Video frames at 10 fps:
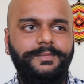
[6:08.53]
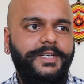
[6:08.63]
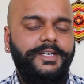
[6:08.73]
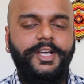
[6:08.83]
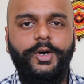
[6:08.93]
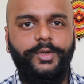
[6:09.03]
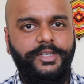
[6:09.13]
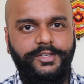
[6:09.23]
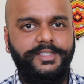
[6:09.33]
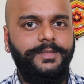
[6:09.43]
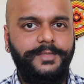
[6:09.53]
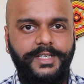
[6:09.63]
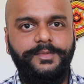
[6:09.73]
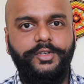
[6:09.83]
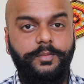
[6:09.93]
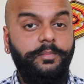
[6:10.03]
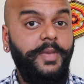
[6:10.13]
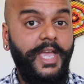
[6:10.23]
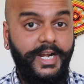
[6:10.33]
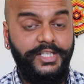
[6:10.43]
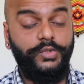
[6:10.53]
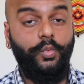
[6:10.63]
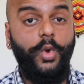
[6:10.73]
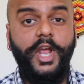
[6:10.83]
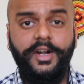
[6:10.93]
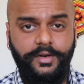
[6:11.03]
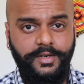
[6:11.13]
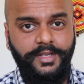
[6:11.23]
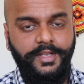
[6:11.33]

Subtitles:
but no, sometimes your parents were,